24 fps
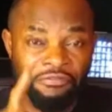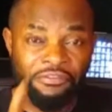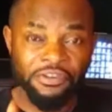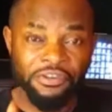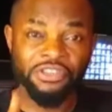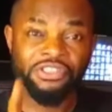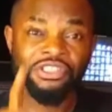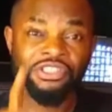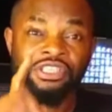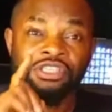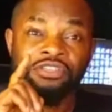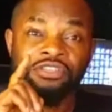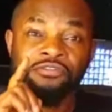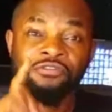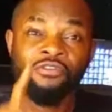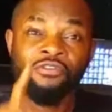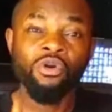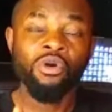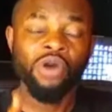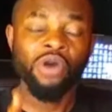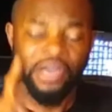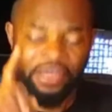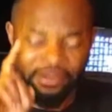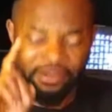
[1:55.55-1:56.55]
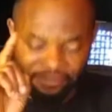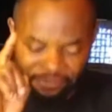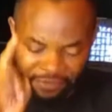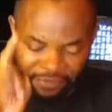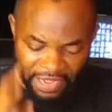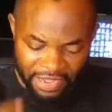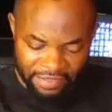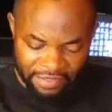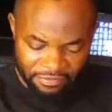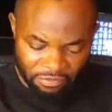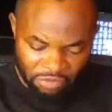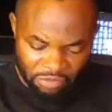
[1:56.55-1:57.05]
verses 4 and
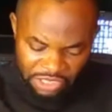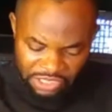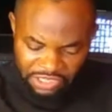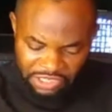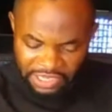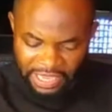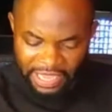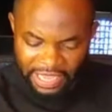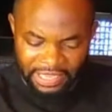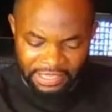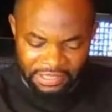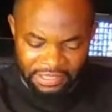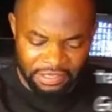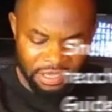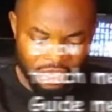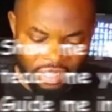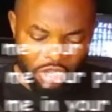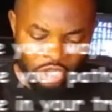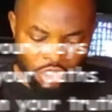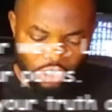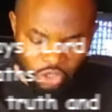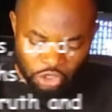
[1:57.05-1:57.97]
5, which says,